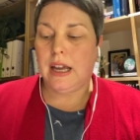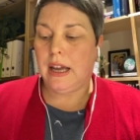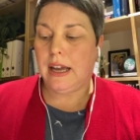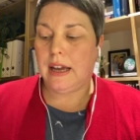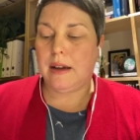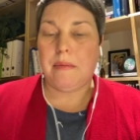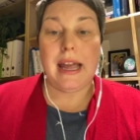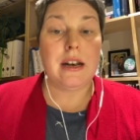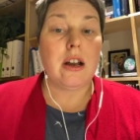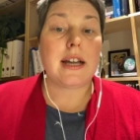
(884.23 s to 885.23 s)
Um,
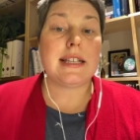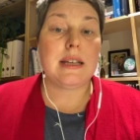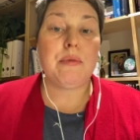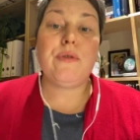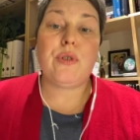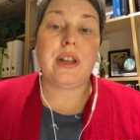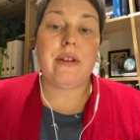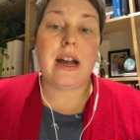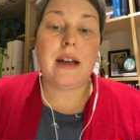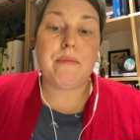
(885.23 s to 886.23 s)
and like I said before, there
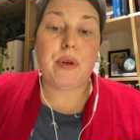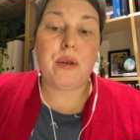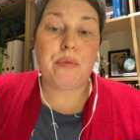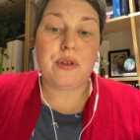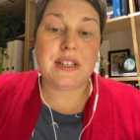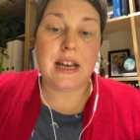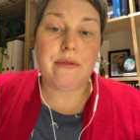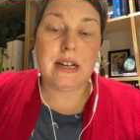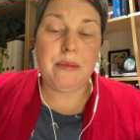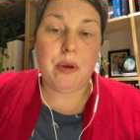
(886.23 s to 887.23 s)
are bone broths are
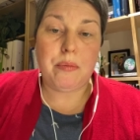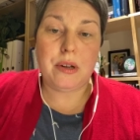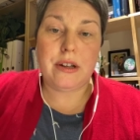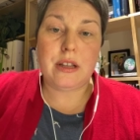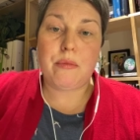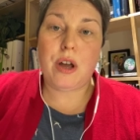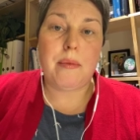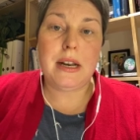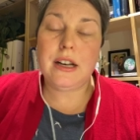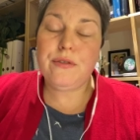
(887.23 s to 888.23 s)
really popular at the
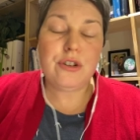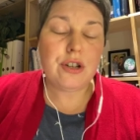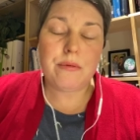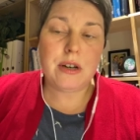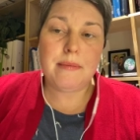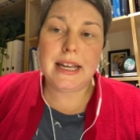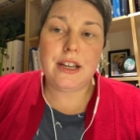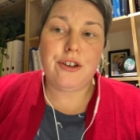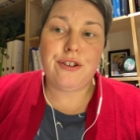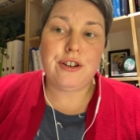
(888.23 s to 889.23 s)
moment. And if you don't want to
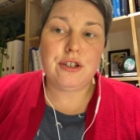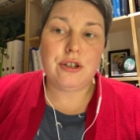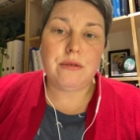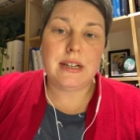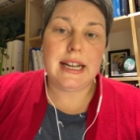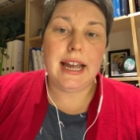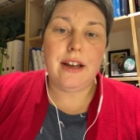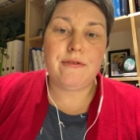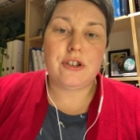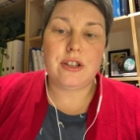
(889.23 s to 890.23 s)
make your own, you don't really
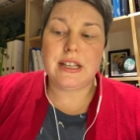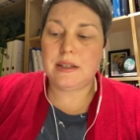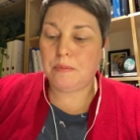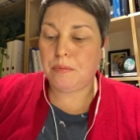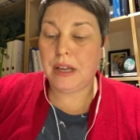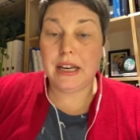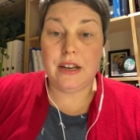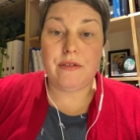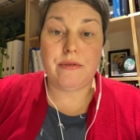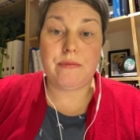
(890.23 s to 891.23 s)
have to. There's plenty
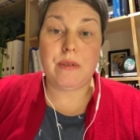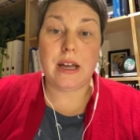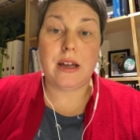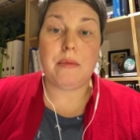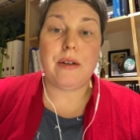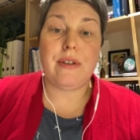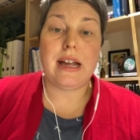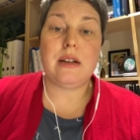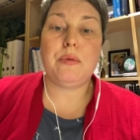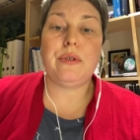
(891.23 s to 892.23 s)
of um,
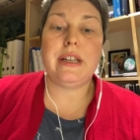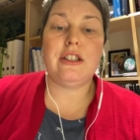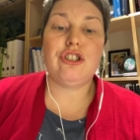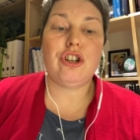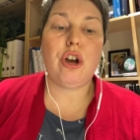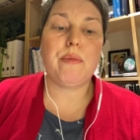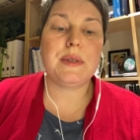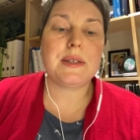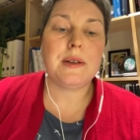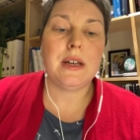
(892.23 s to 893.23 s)
available in the shops.